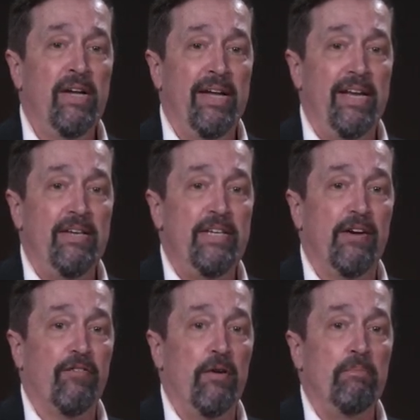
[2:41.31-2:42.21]
in
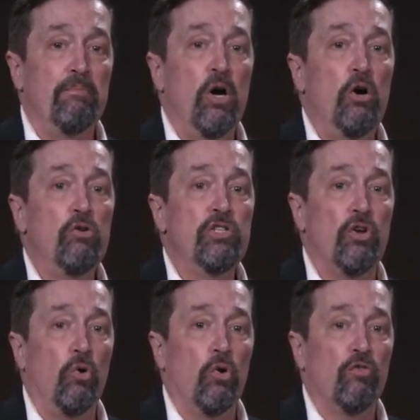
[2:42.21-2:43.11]
different modes
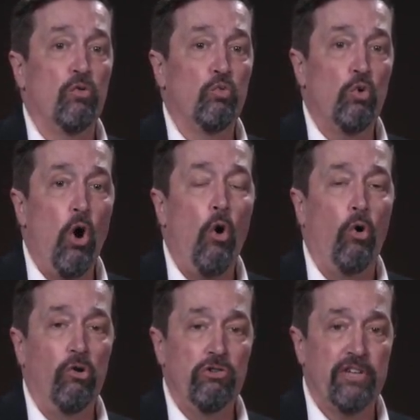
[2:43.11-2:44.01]
or
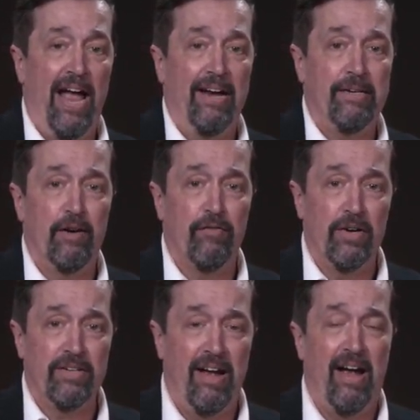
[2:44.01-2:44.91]
roles at
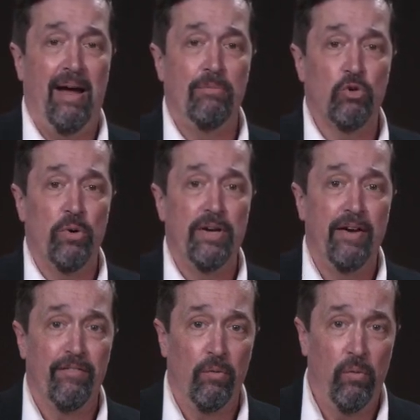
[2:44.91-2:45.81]
different times or in
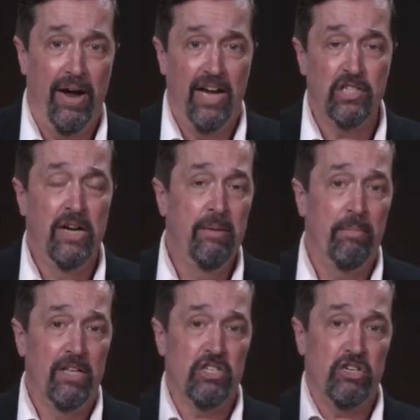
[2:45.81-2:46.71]
different ways
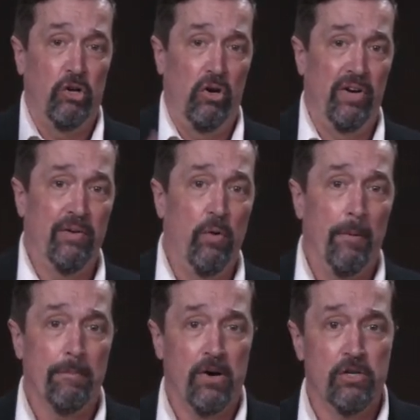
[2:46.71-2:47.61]
but it's still only
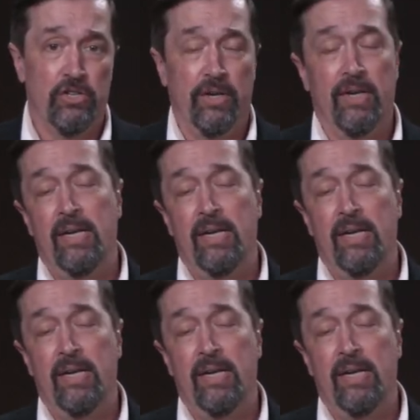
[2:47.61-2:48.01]
one person.